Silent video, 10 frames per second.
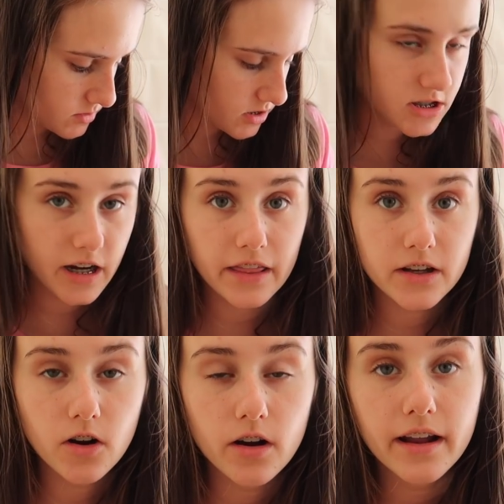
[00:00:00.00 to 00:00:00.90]
so I'm just gonna tie the
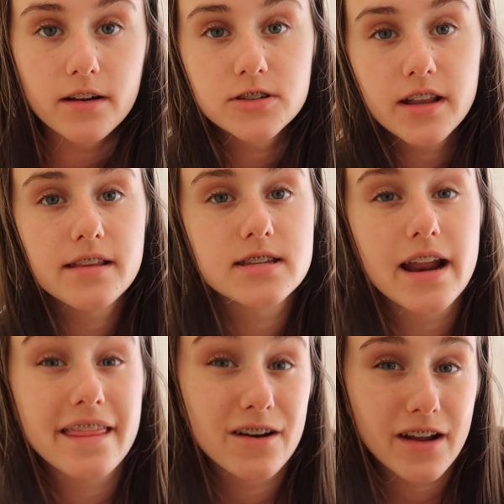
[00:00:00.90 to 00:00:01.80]
knot and I'll do the other
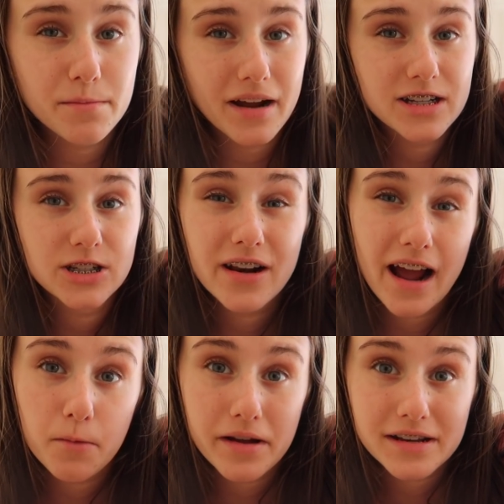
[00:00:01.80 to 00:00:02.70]
side and then I'll get back to you and
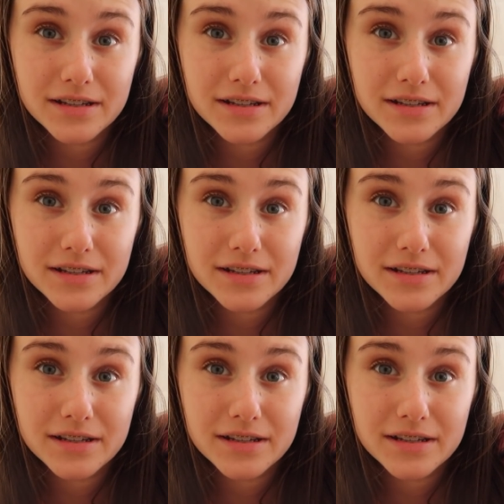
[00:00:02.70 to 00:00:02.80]
how Then